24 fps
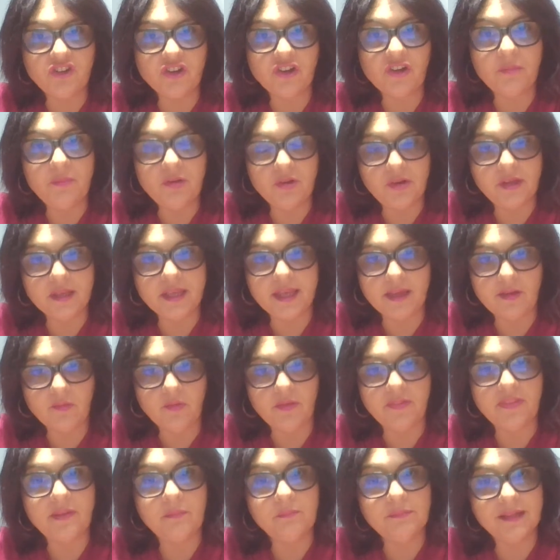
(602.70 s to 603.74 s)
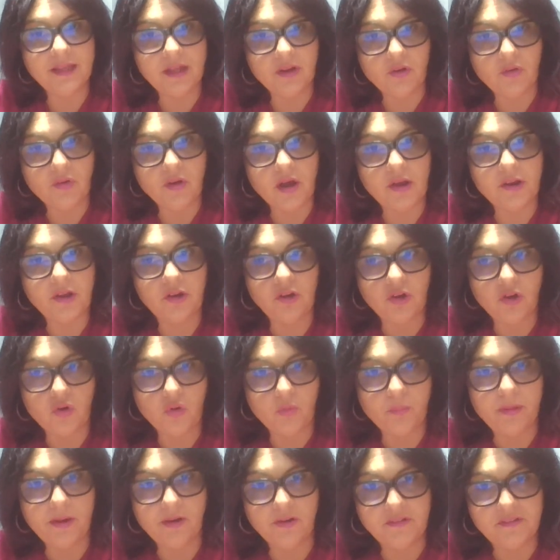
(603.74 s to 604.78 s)
to communicate with them later on a
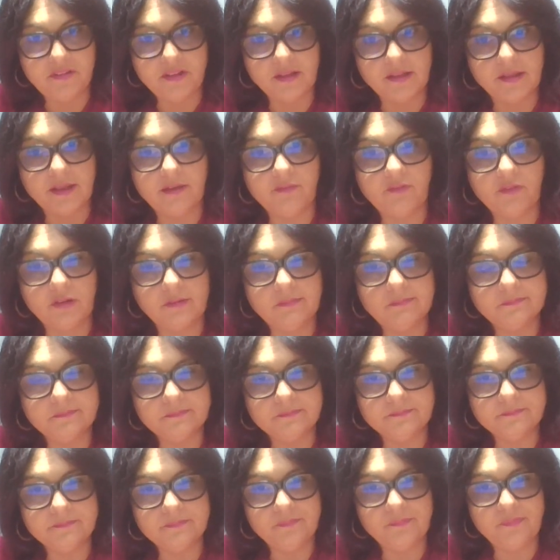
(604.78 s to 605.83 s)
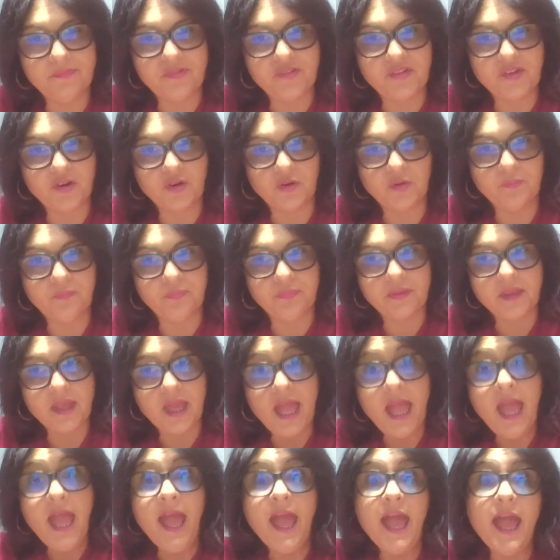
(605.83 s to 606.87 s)
co-parenting level. So
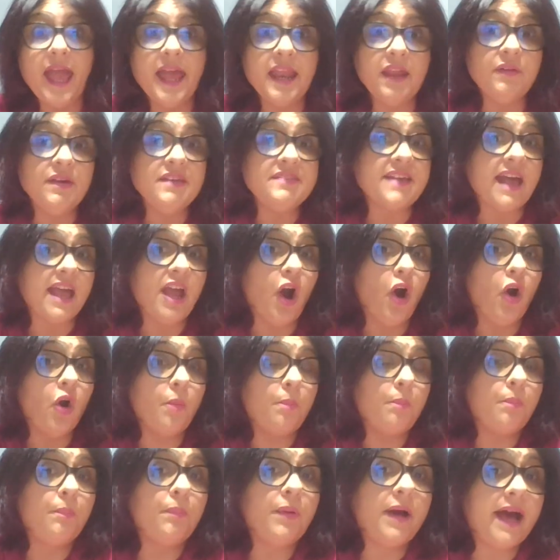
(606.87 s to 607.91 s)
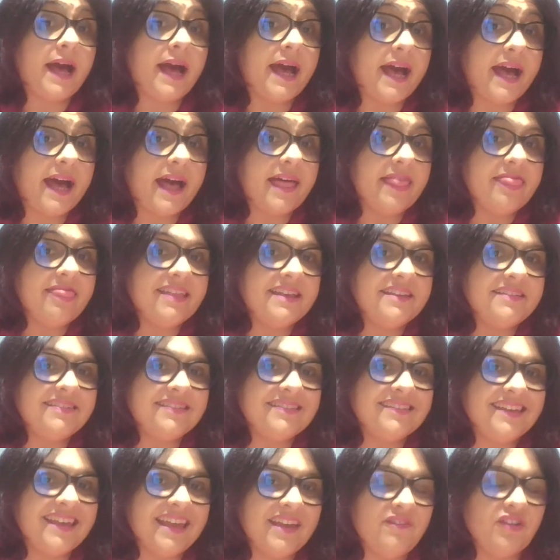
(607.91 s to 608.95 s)
anyways, I hope this
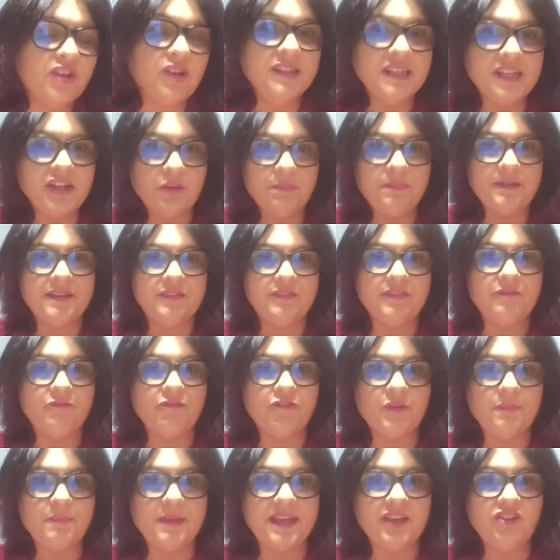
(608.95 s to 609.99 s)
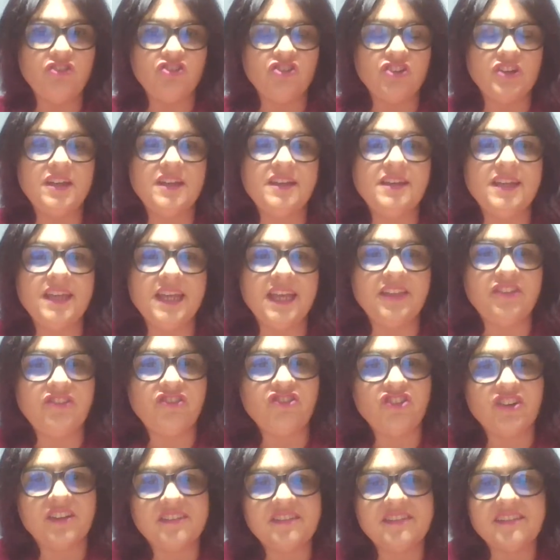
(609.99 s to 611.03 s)
gave you a little bit of information. It's
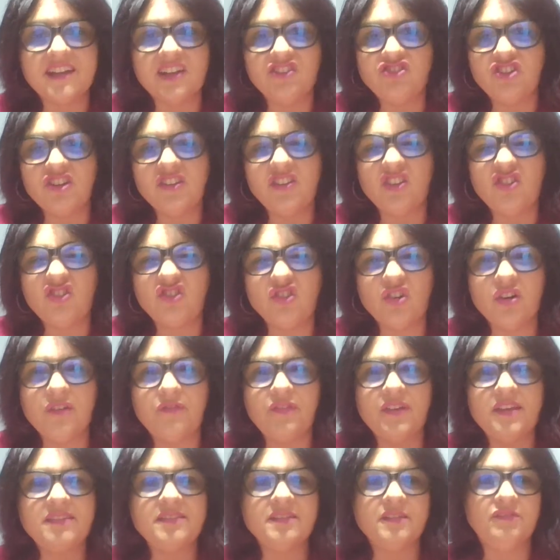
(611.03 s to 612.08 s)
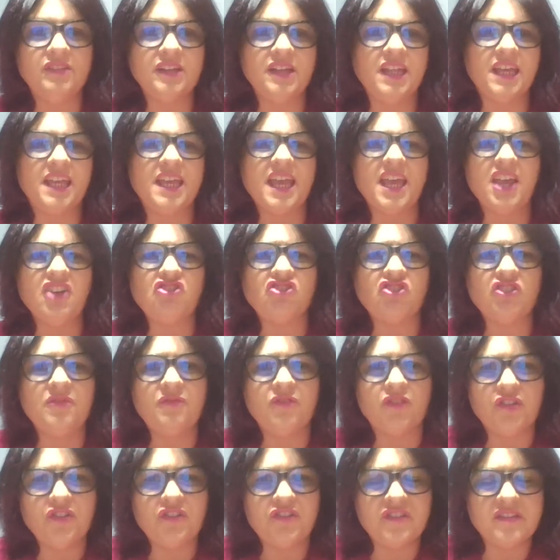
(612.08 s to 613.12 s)
just touching the surface of litigation
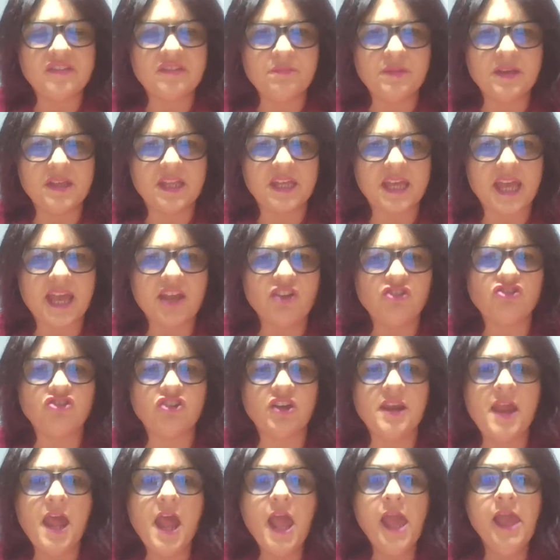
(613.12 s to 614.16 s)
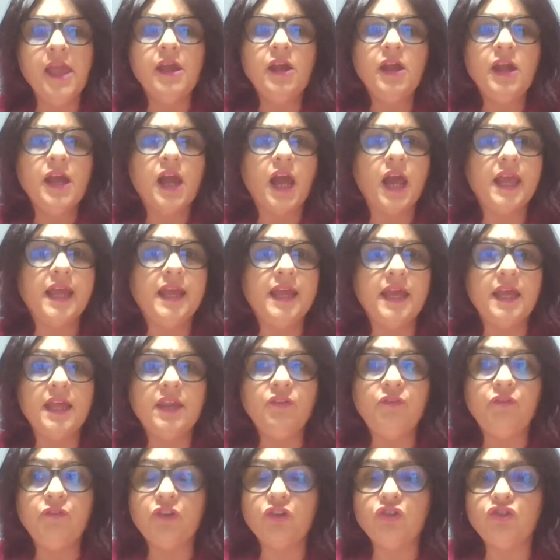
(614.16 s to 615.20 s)
versus mediation.
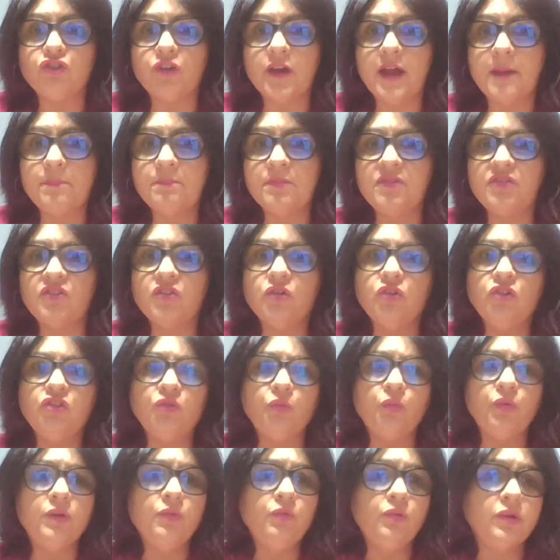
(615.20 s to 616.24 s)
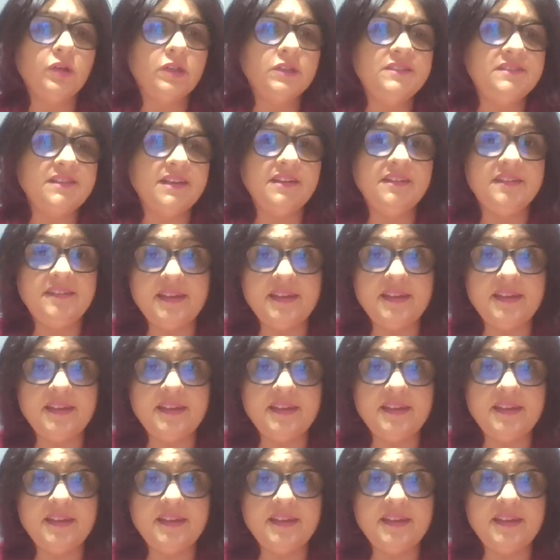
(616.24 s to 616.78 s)
In future episodes, we will dig